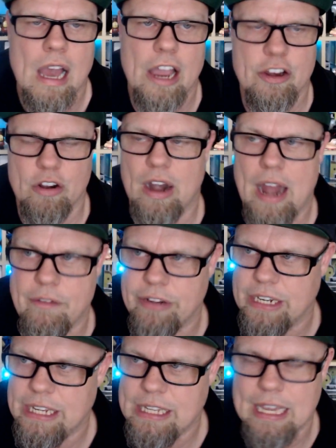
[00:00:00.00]
You're not
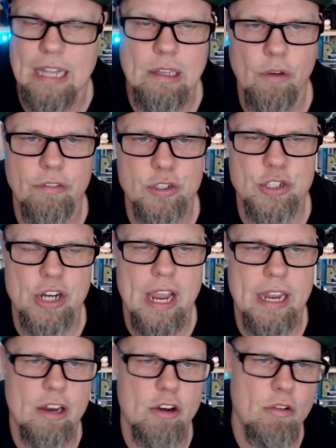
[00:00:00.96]
having to yell over
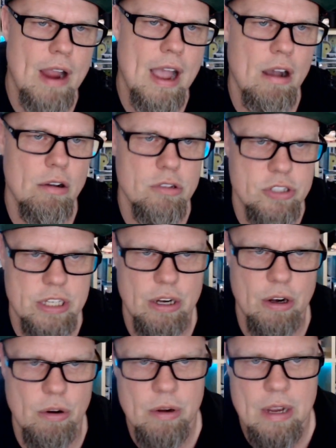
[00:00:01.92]
giant crowds, you
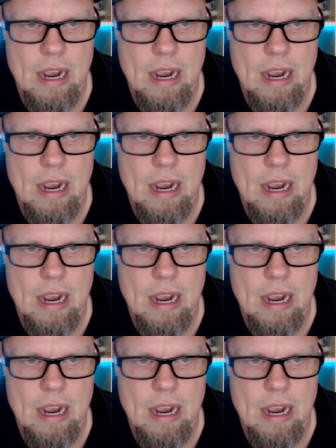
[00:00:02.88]
know.